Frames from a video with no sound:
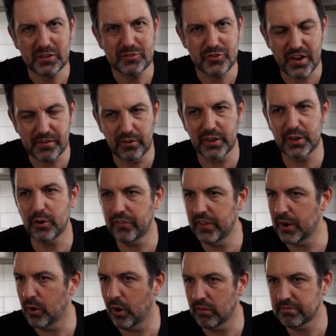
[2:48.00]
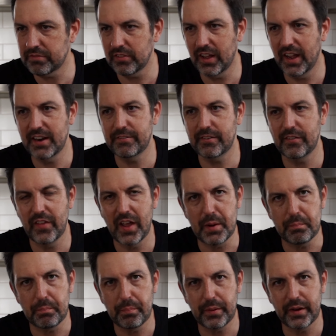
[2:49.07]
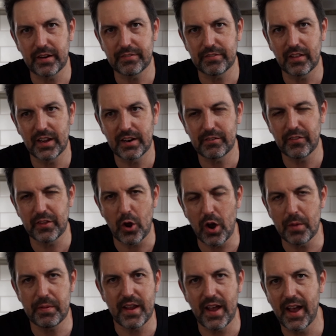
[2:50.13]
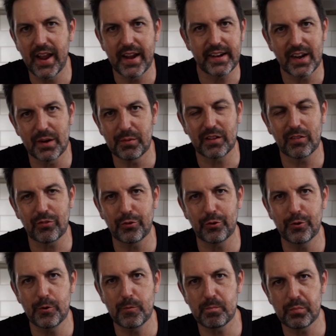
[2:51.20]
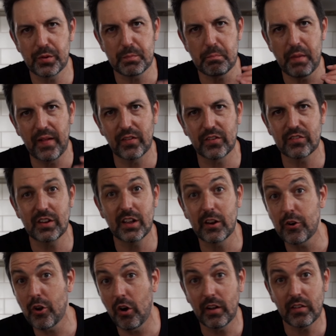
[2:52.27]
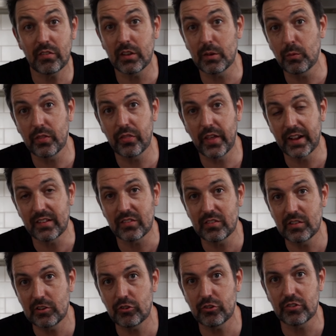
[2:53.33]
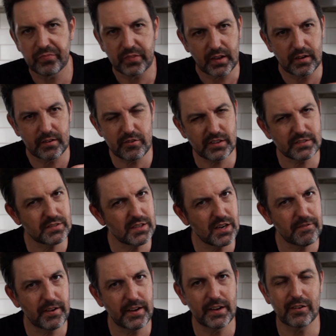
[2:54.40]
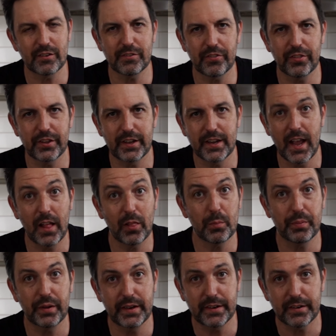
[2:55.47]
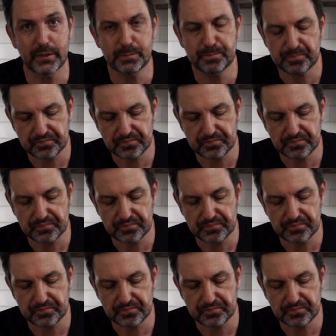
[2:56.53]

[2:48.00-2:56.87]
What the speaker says: Definitely got that hop flavour and that beer flavour and the IPA coming through, but balanced out nicely with that citrus. And just enough heat off the jalapeno